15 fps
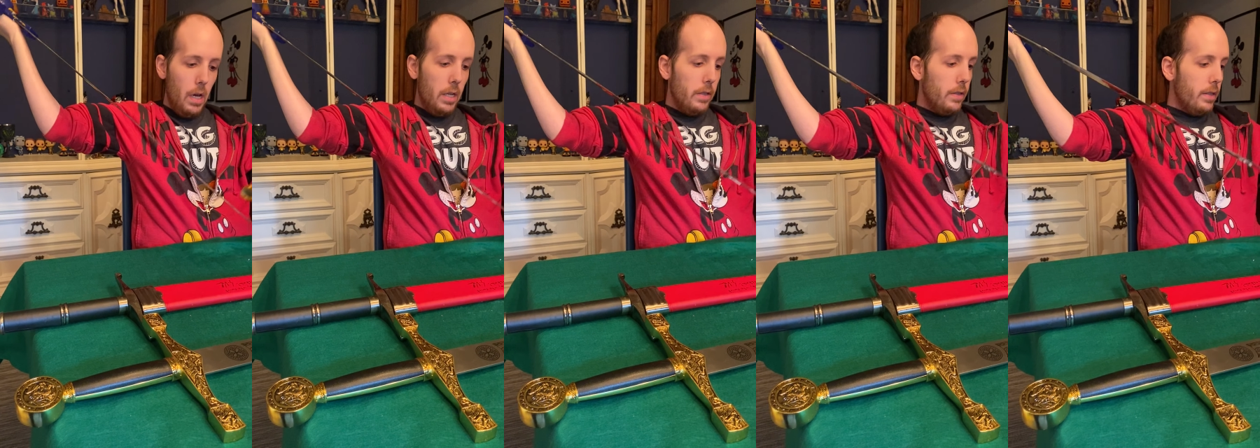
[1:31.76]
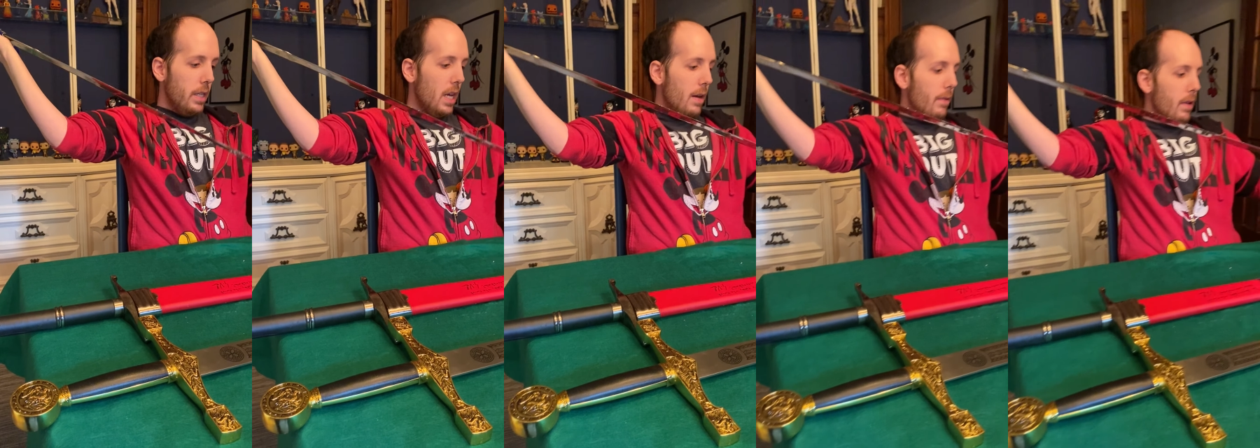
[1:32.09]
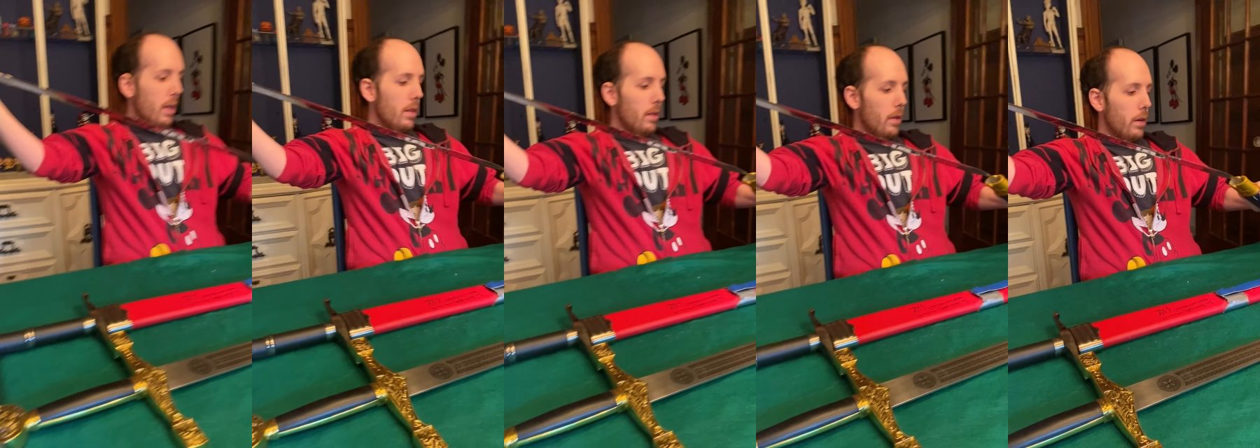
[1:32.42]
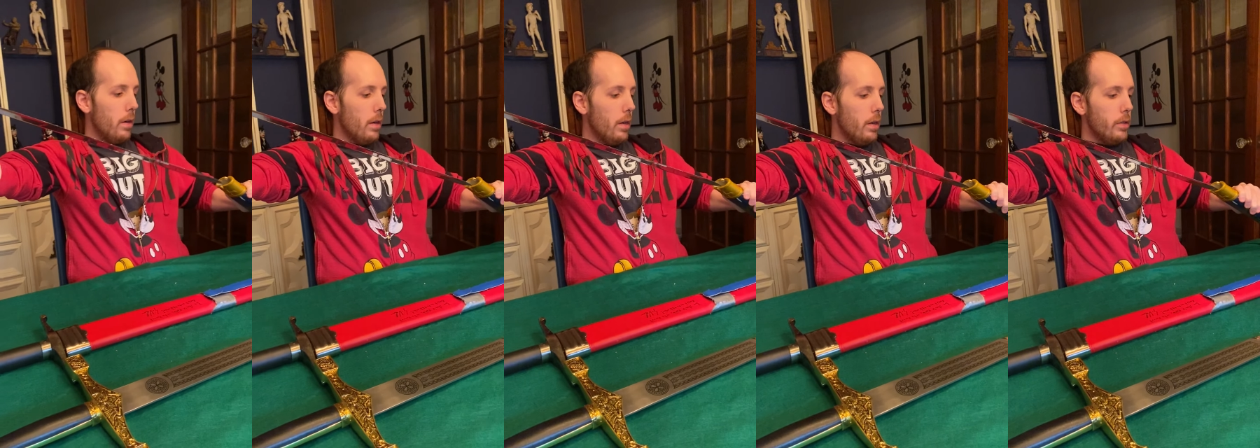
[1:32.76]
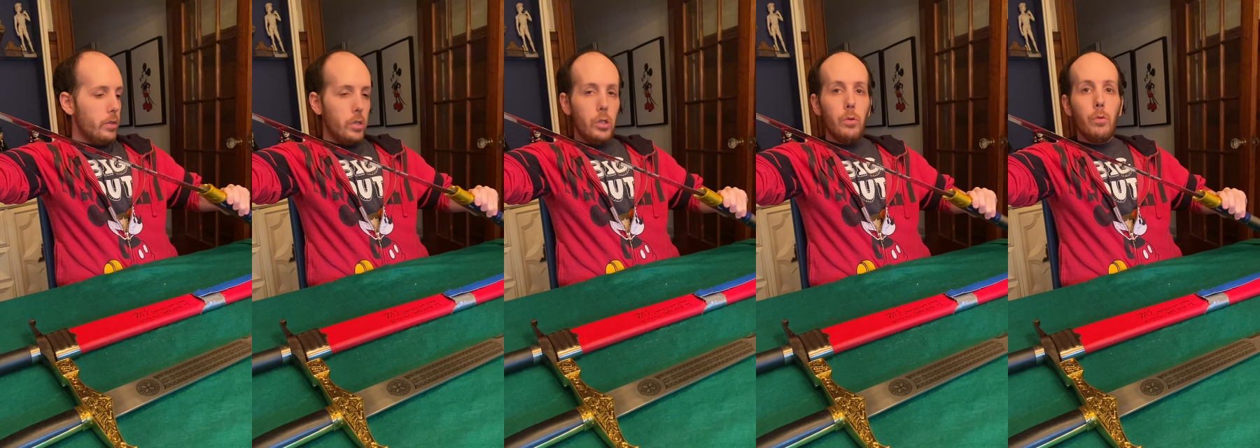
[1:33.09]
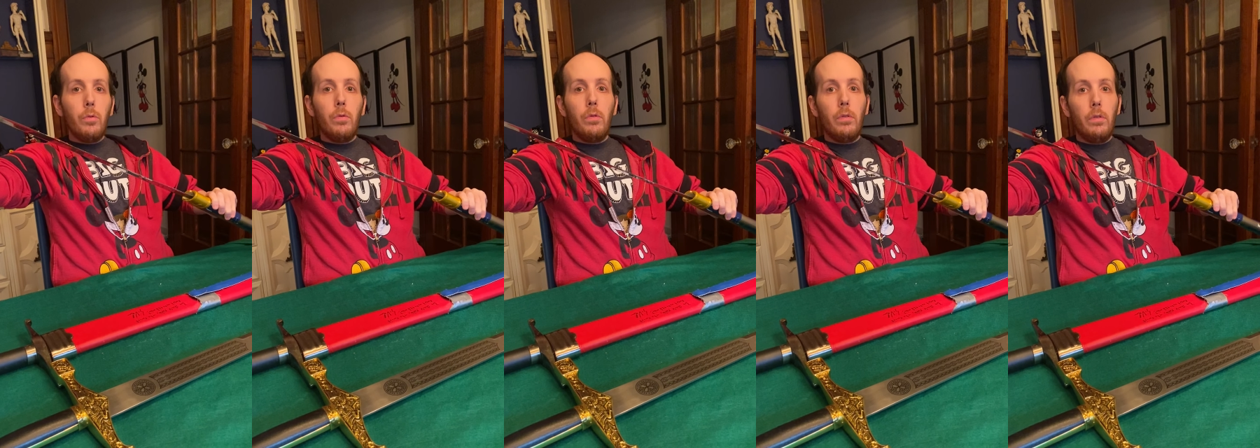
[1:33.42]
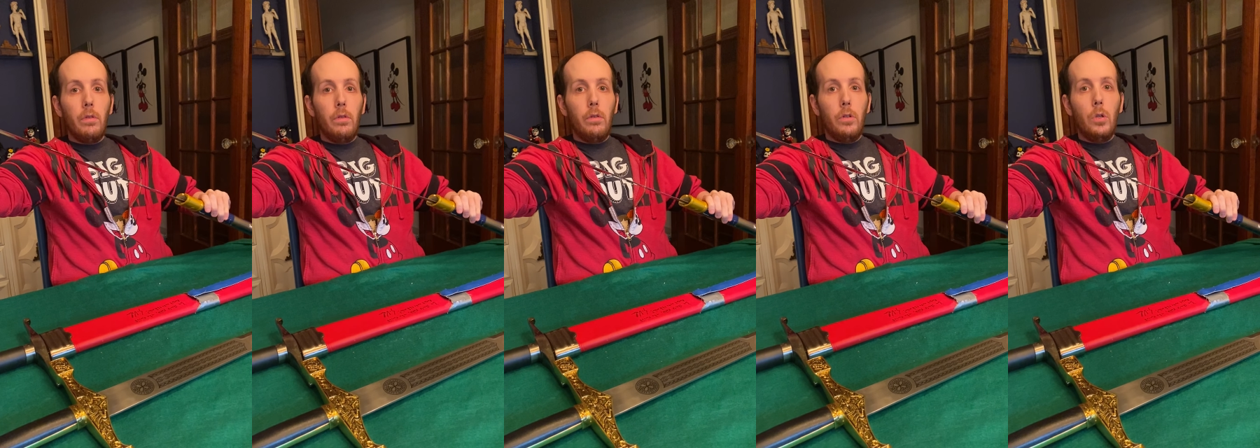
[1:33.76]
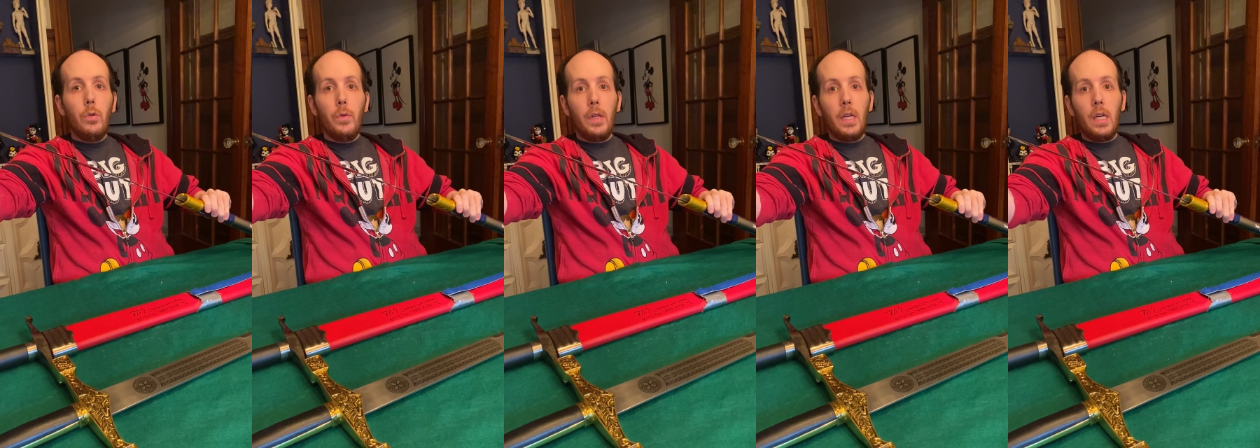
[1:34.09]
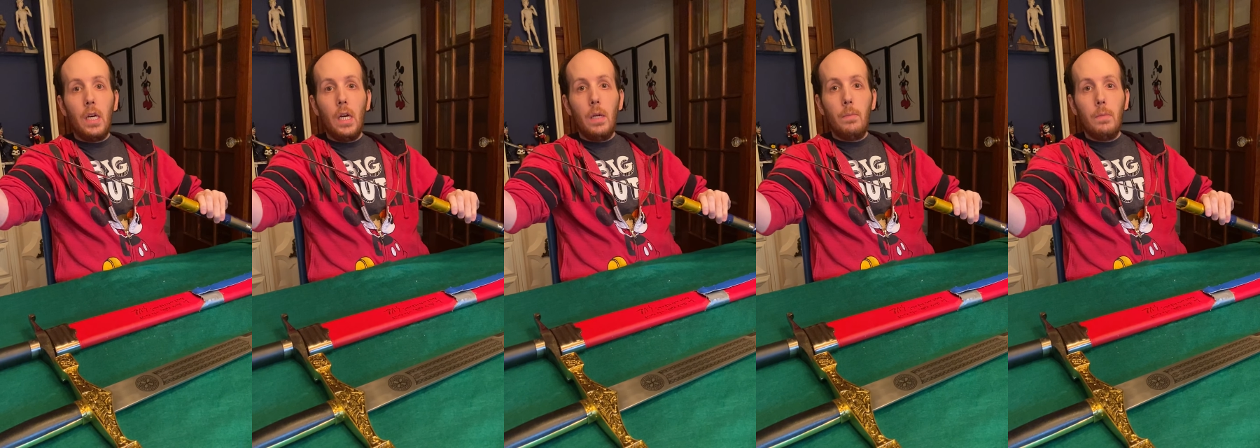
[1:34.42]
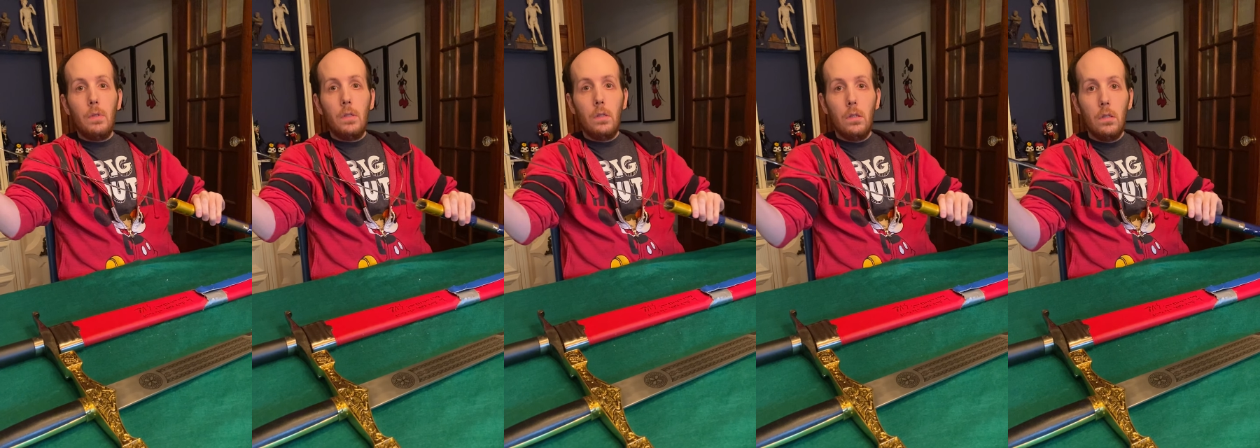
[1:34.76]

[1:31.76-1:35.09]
It's even in the Toon Link games.